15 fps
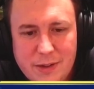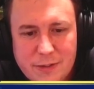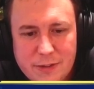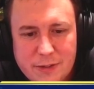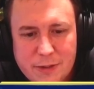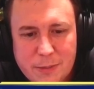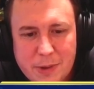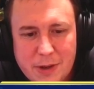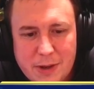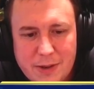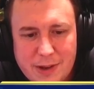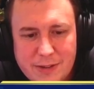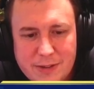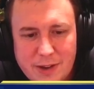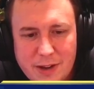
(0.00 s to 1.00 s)
To be able to
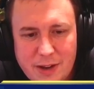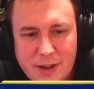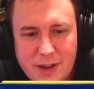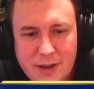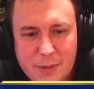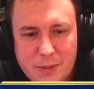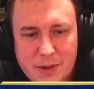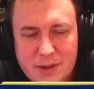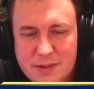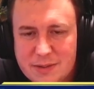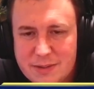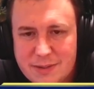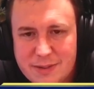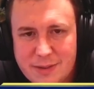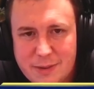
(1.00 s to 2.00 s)
exile it anyway,
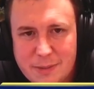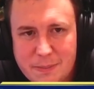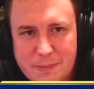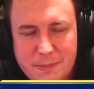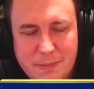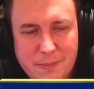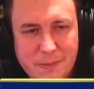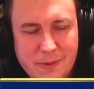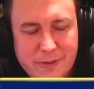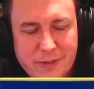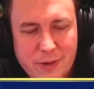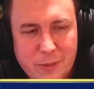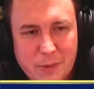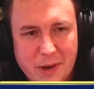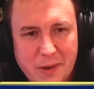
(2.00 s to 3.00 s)
so let's not
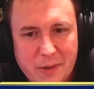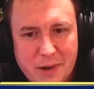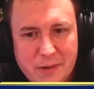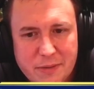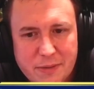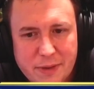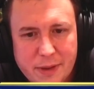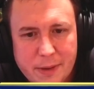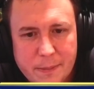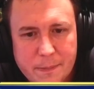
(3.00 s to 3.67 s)
wait around for that.